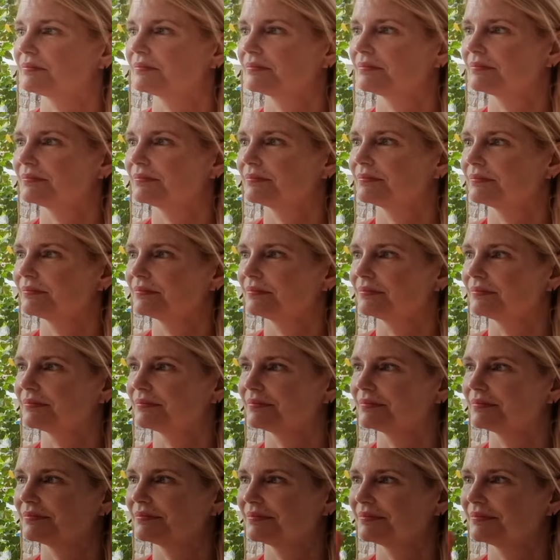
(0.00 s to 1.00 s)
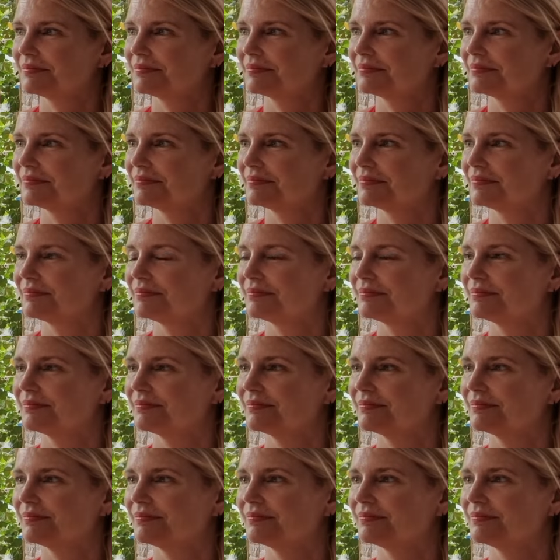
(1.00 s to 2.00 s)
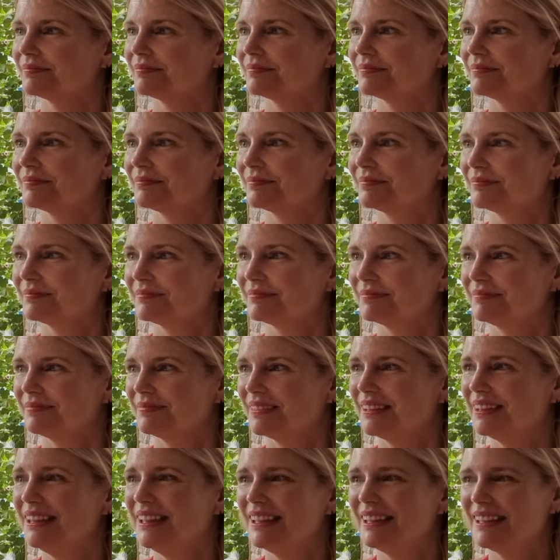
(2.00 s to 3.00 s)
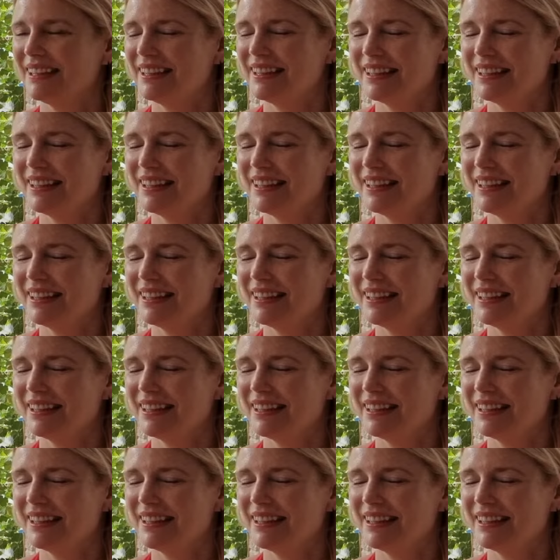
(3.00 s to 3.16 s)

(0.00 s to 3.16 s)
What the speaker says: (not speaking)